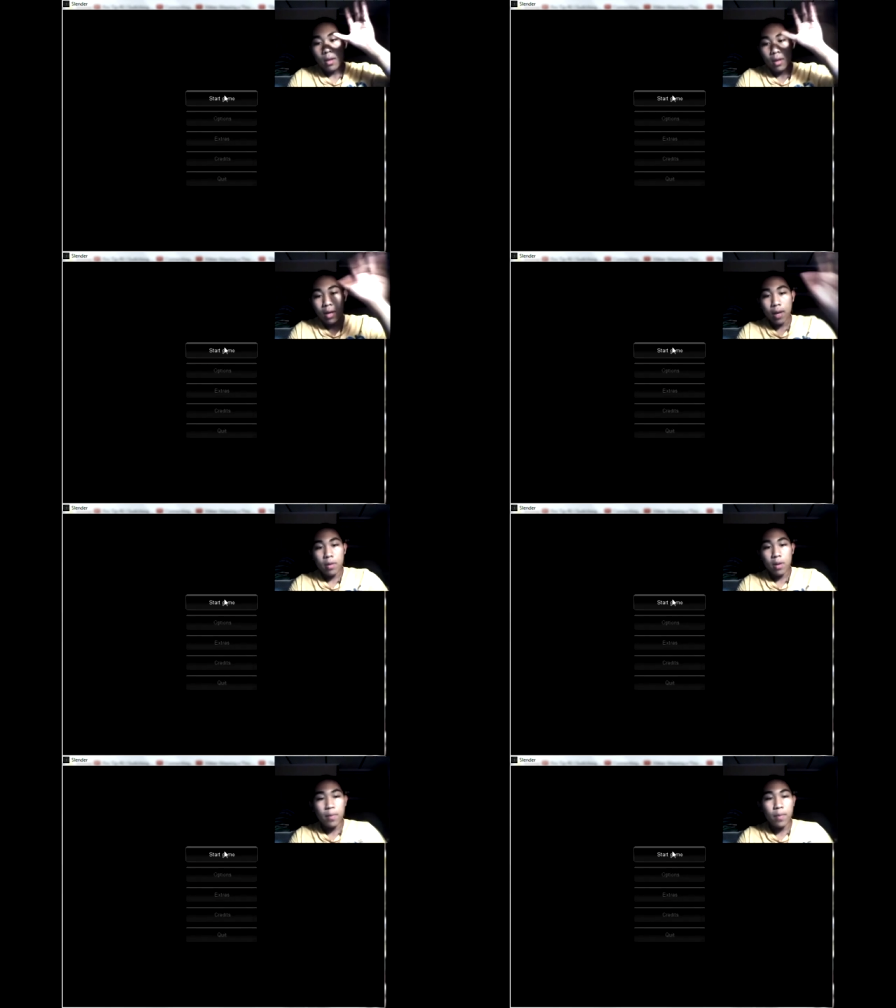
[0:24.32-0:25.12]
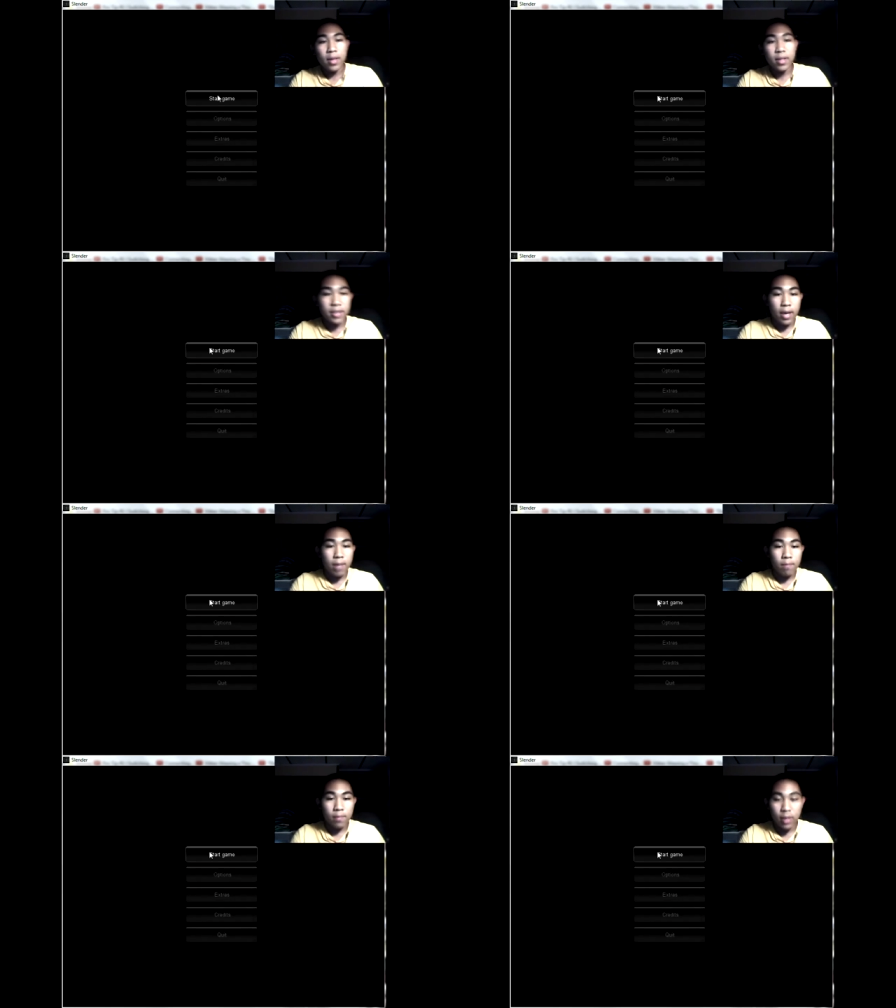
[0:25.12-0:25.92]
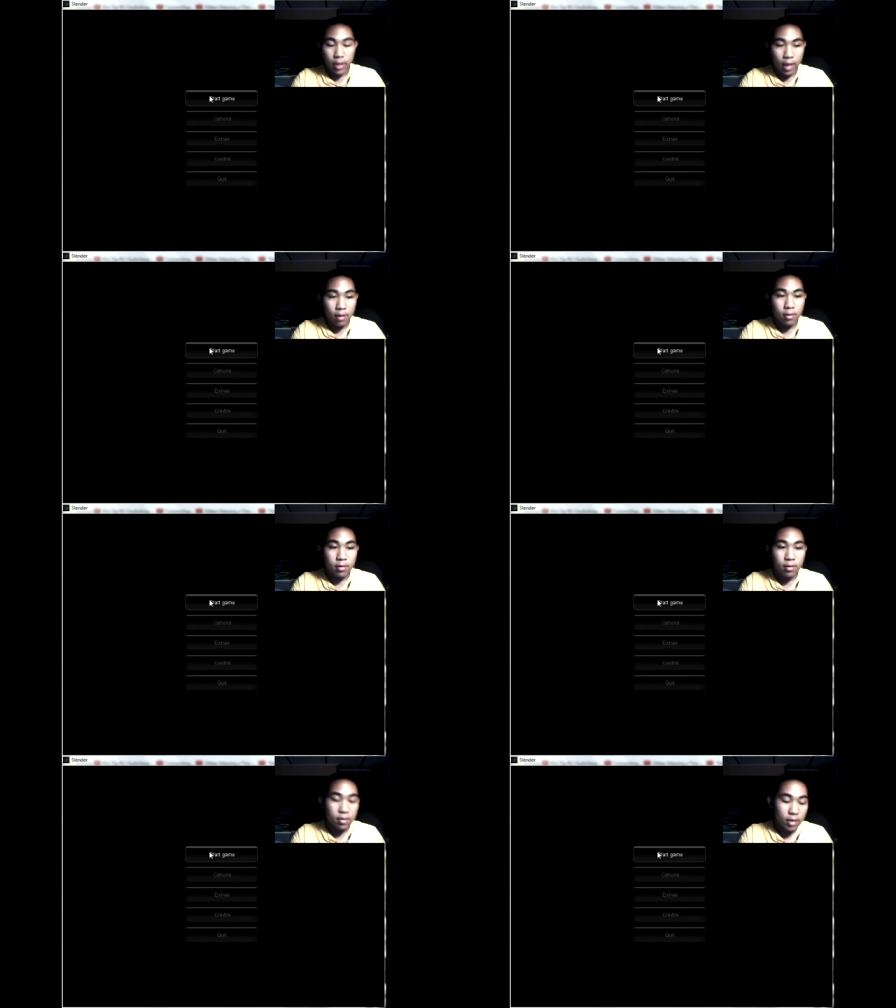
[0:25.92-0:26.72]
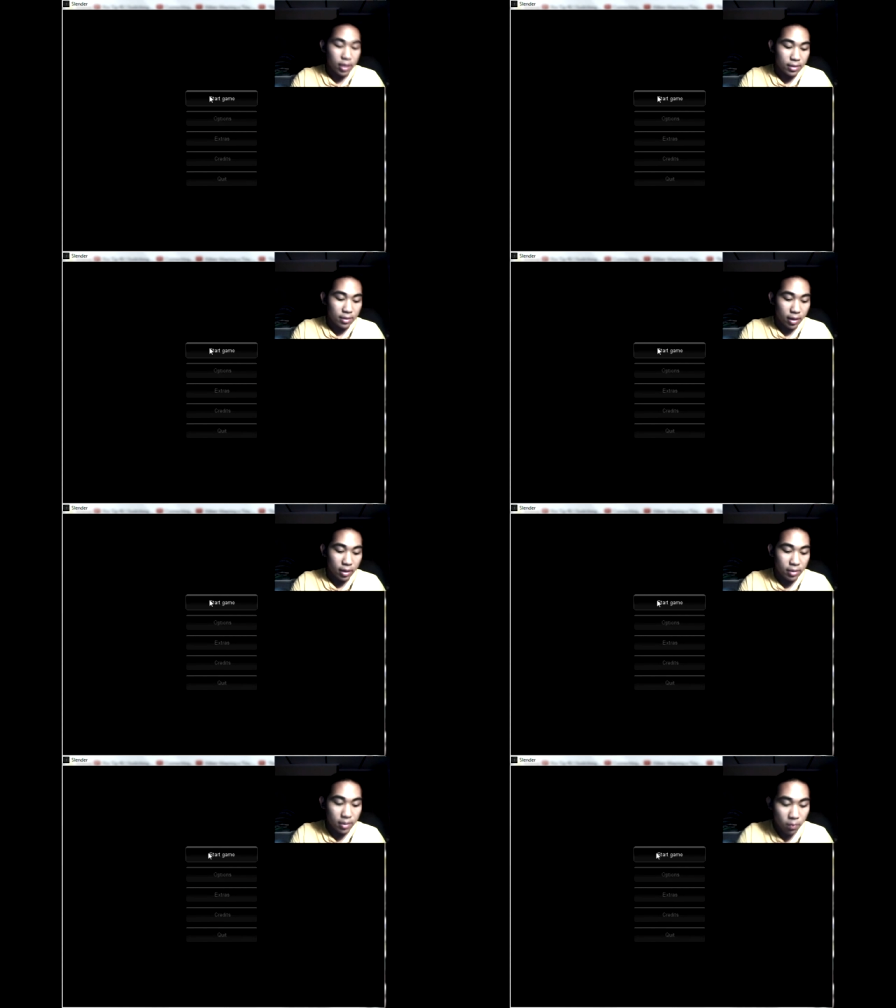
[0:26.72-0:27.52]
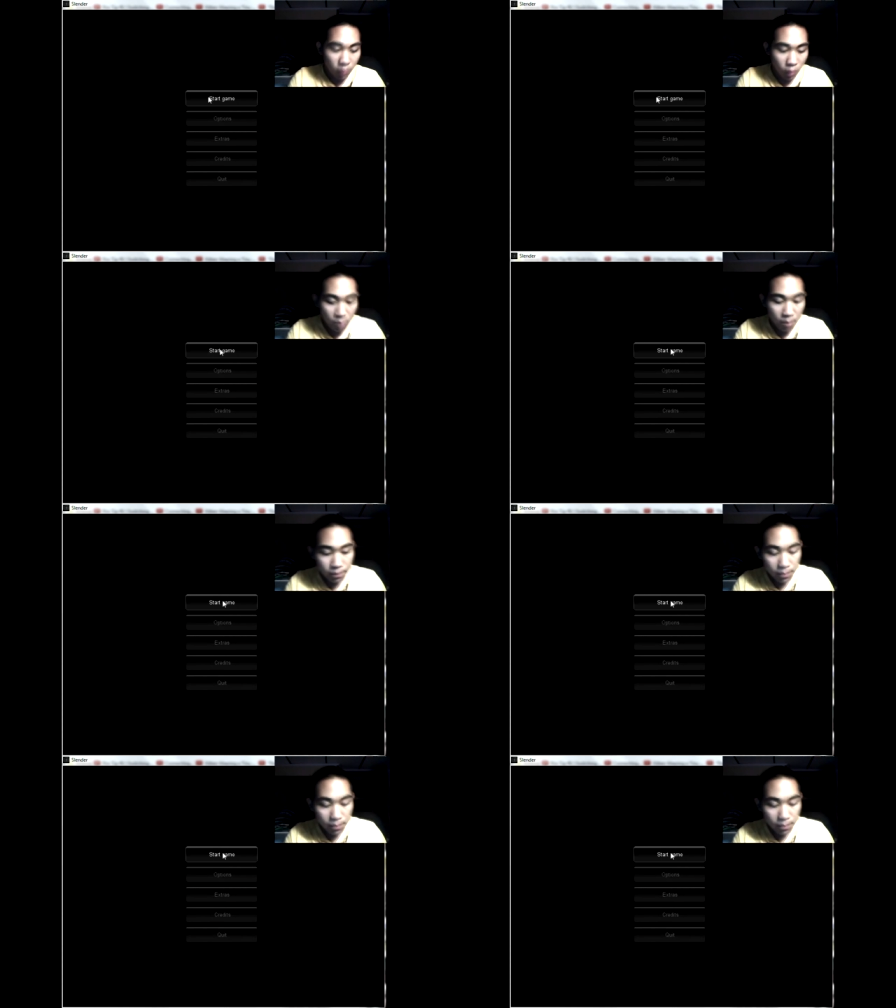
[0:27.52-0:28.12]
I'm going to be playing this game again, as I did before.